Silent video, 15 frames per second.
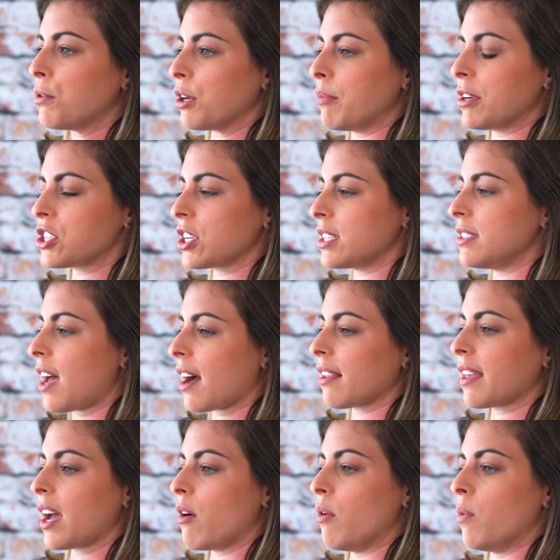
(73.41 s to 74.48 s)
pretty much
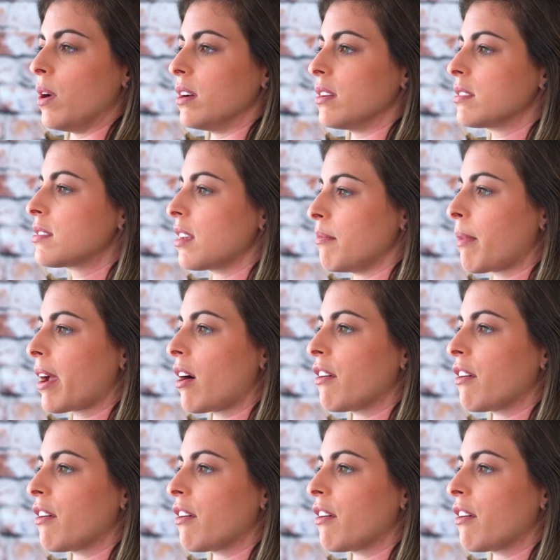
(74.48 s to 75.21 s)
exactly how it was in my